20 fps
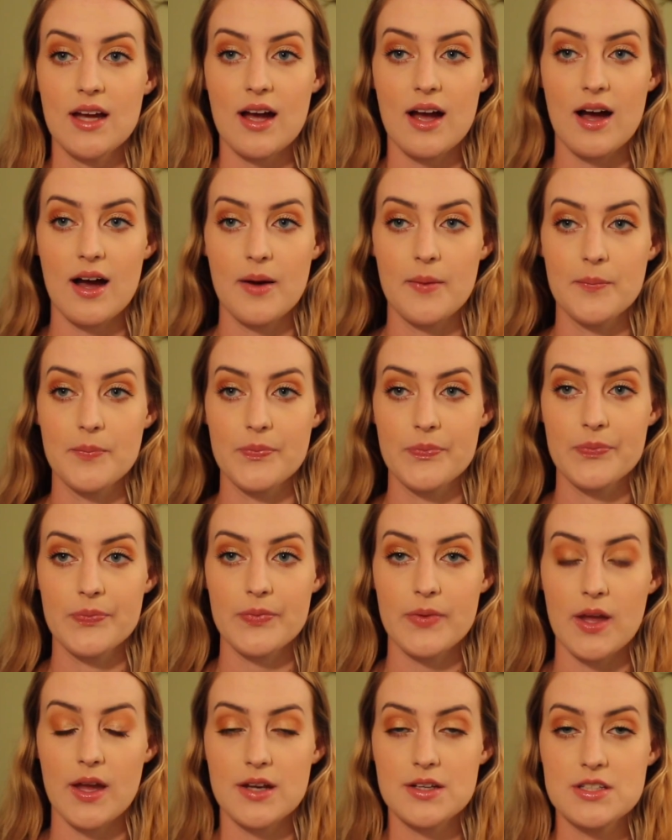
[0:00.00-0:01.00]

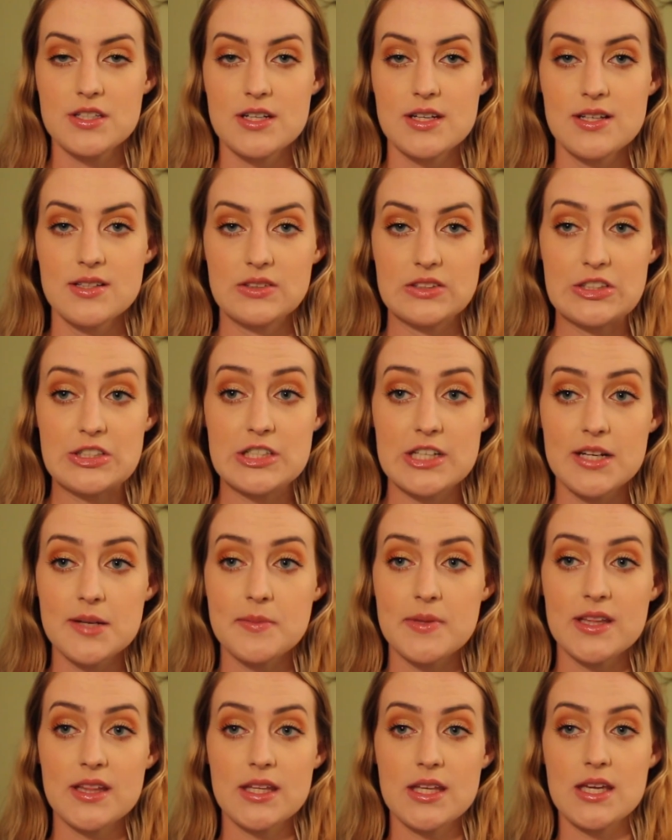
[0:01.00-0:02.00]
And she
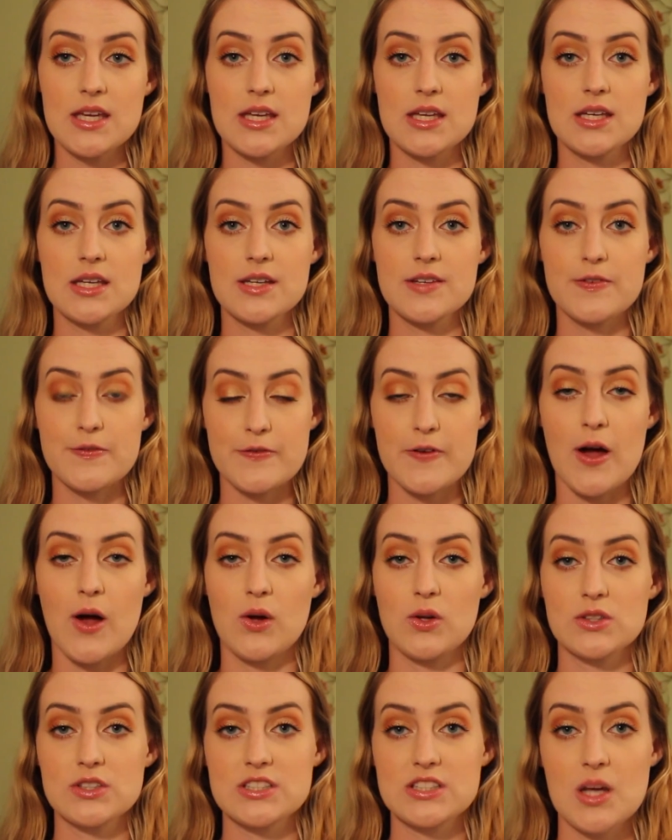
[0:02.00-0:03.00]
legitimately
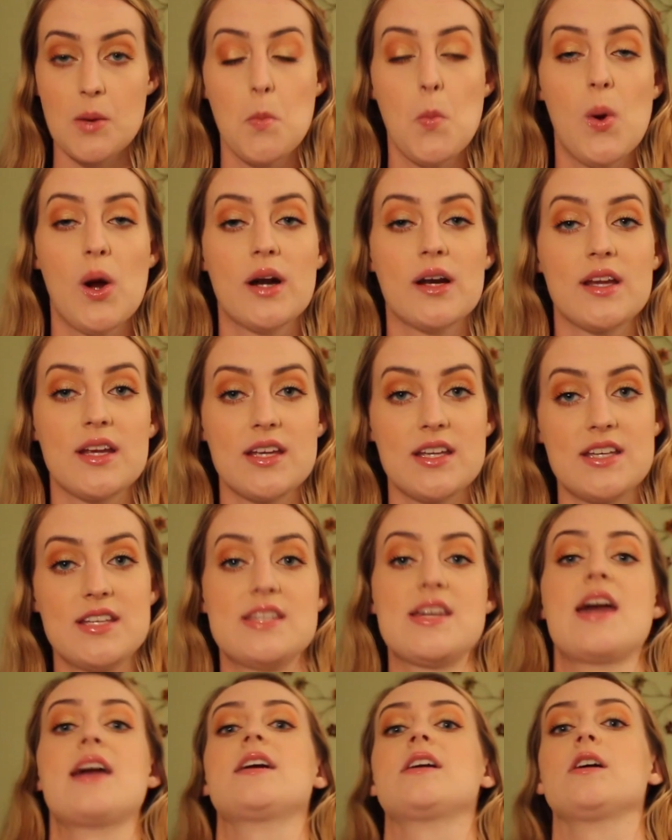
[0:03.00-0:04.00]
felt someone
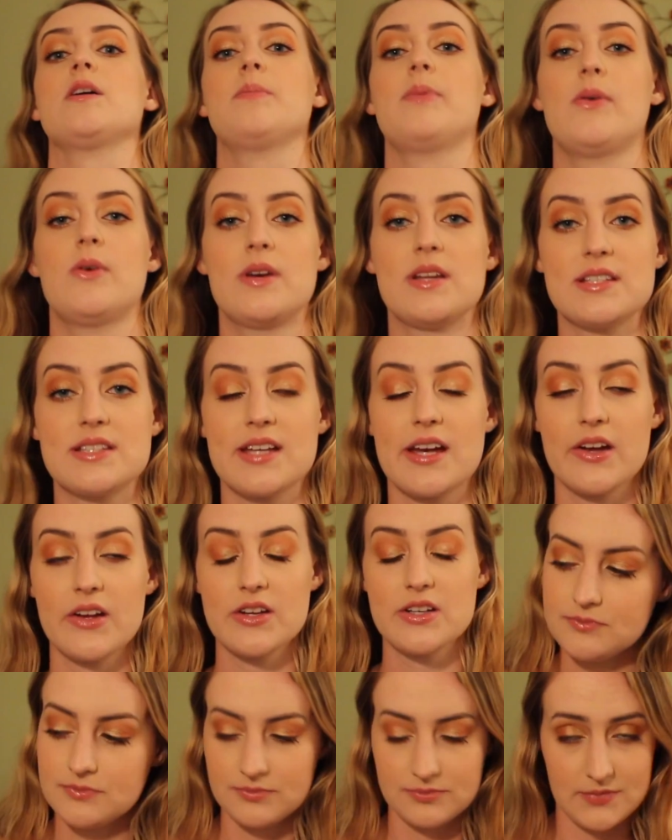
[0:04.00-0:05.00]
yank her
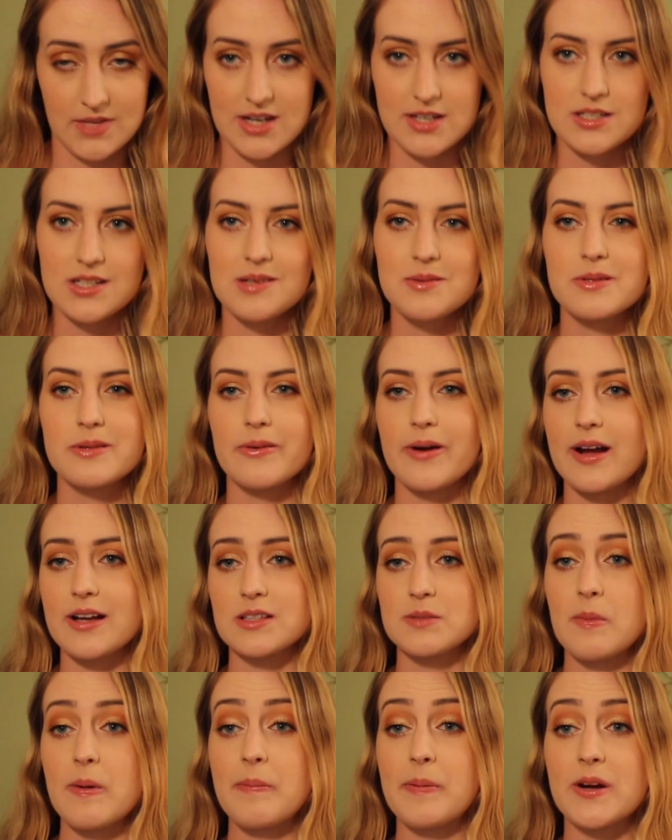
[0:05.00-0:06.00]
ponytail, and she was
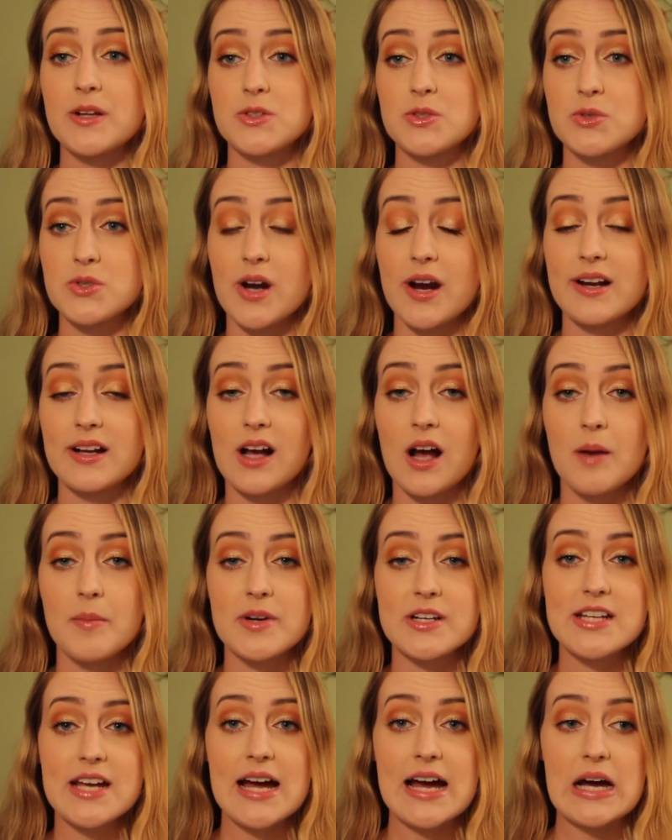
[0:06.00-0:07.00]
wrecked. So my parents were trying to
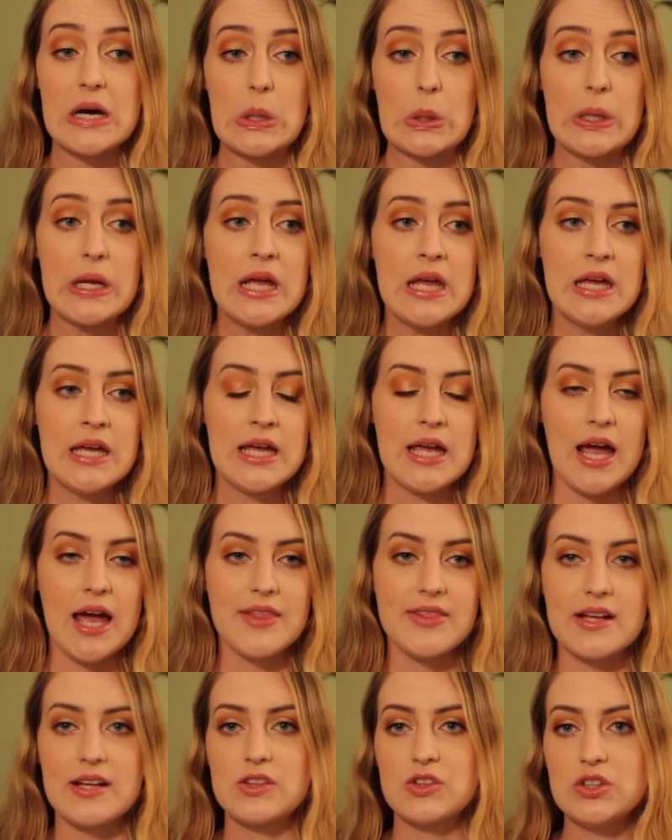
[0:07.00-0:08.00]
calm her down,
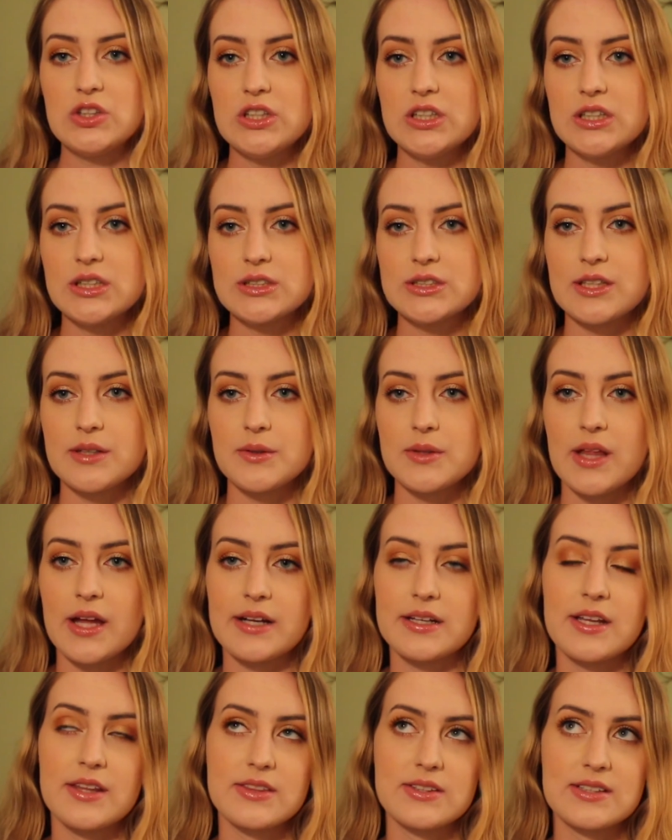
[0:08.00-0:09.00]
and they looked, they were
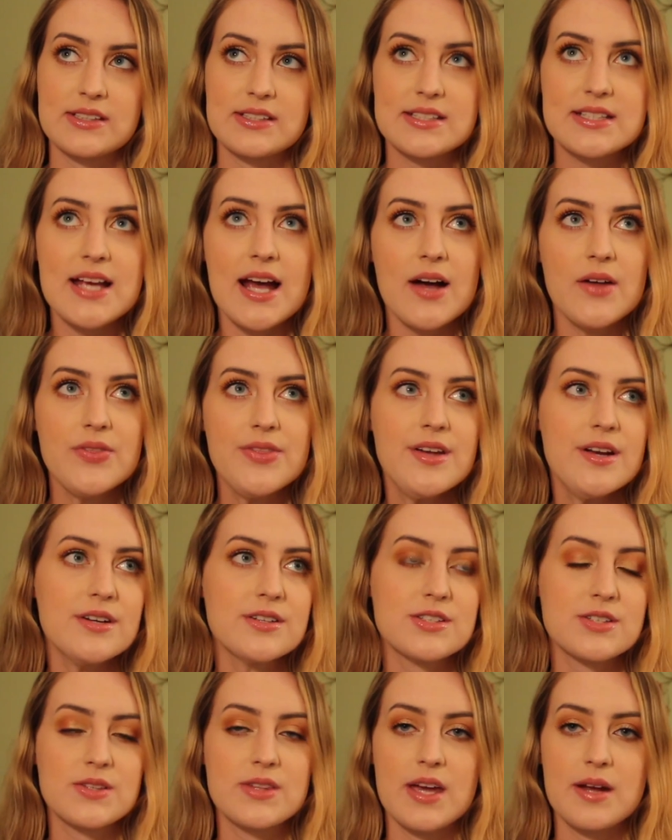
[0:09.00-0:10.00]
like, nothing's down
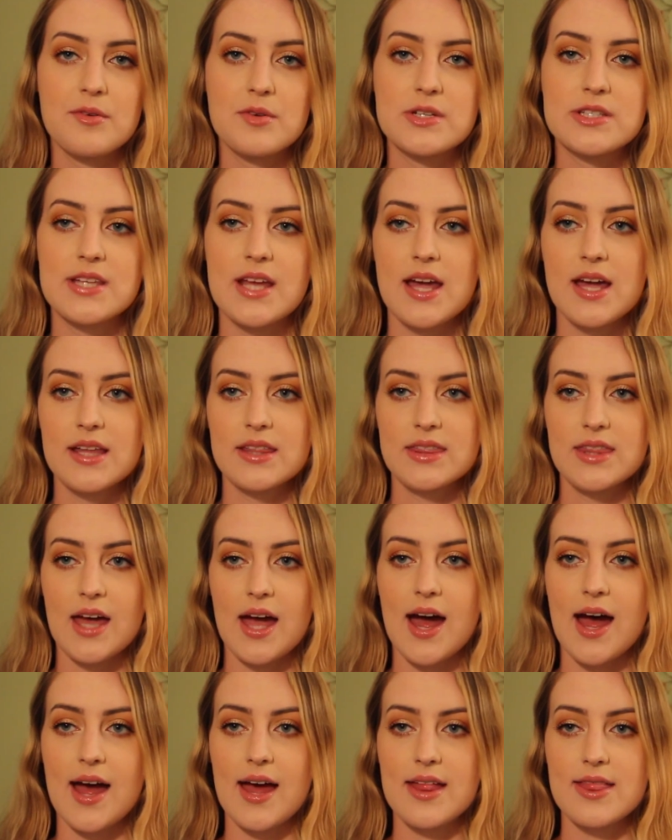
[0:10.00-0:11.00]
there. So they were saying
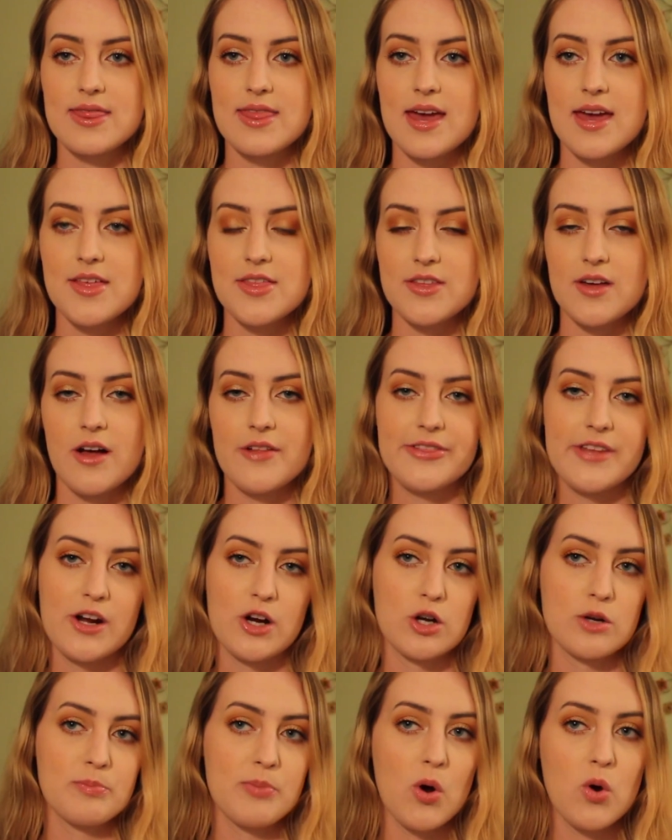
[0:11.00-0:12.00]
that they thought
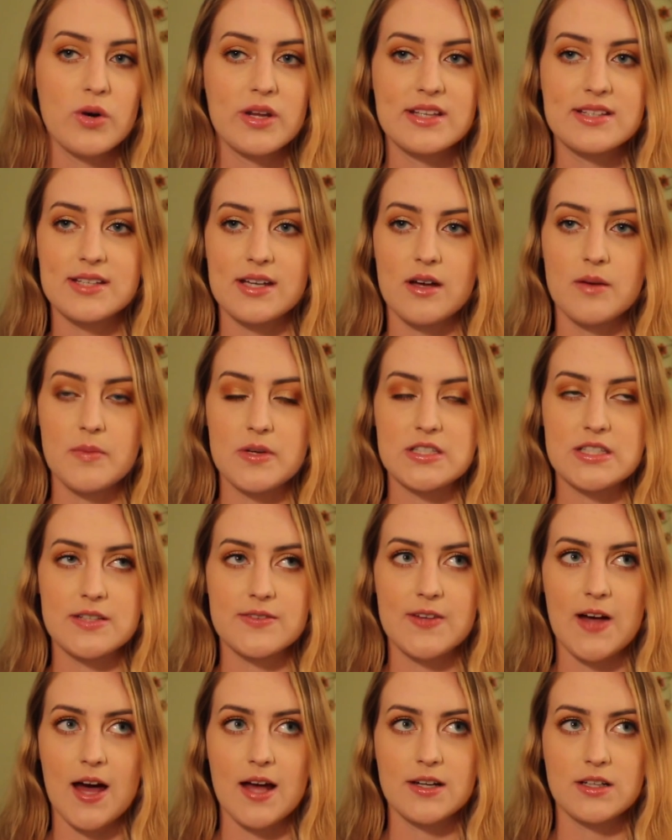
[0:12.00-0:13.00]
that her ponytail must
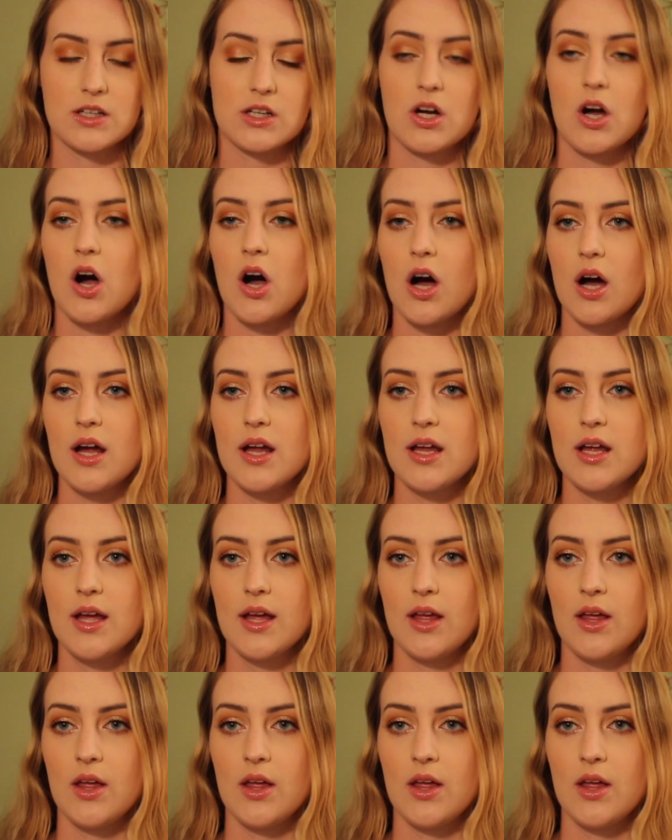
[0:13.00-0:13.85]
have gotten caught